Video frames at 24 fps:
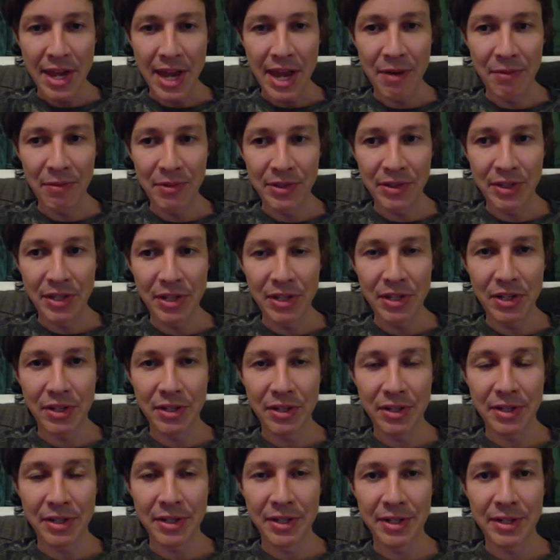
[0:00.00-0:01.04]
everything
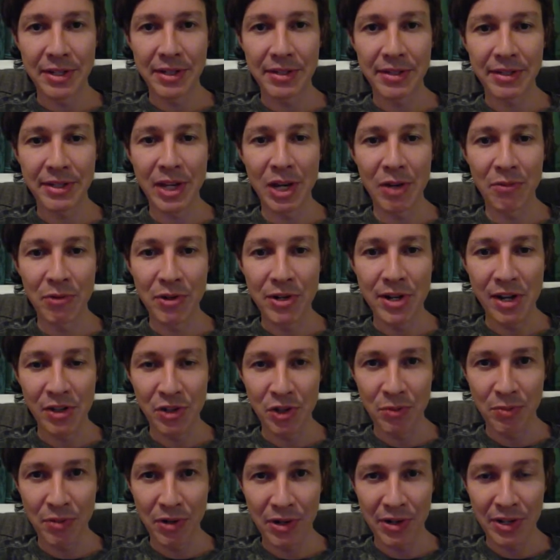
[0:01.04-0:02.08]
the California
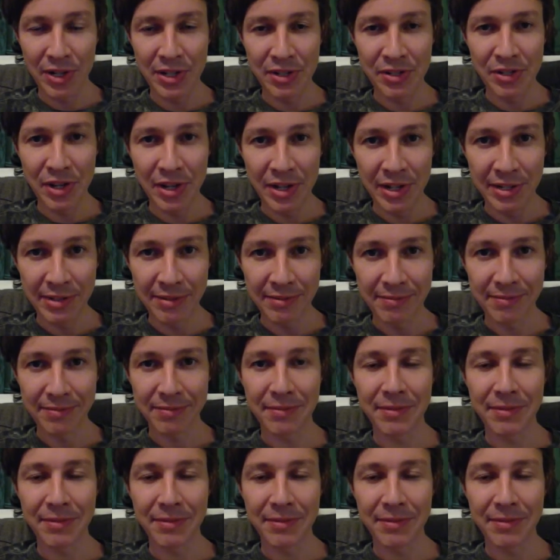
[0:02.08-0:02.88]
National Party has done.